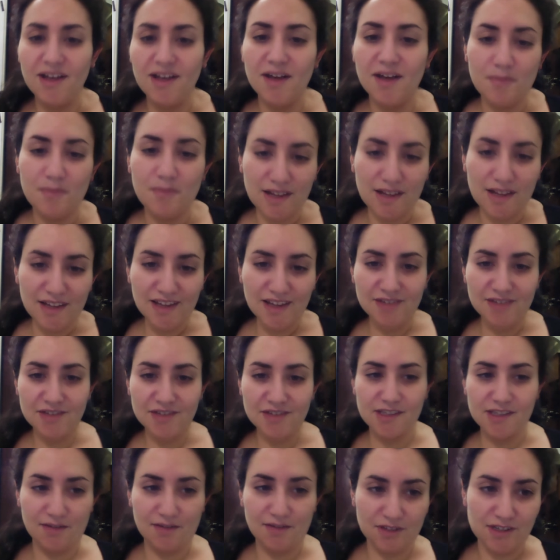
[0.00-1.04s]
Molly lives in
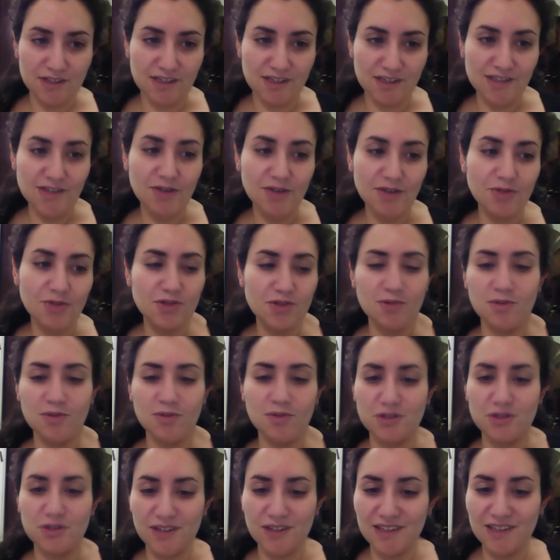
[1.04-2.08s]
San Francisco, so we're
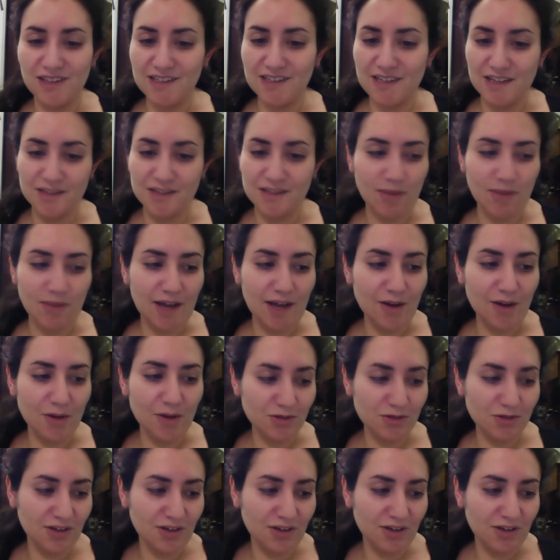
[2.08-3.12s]
doing this as a
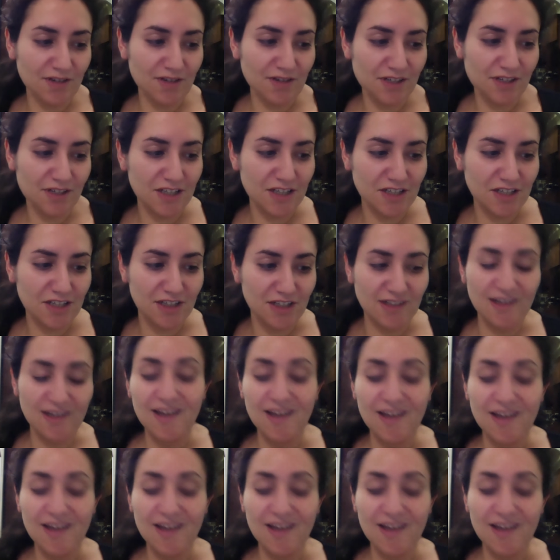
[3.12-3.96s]
bi-coastal conversation.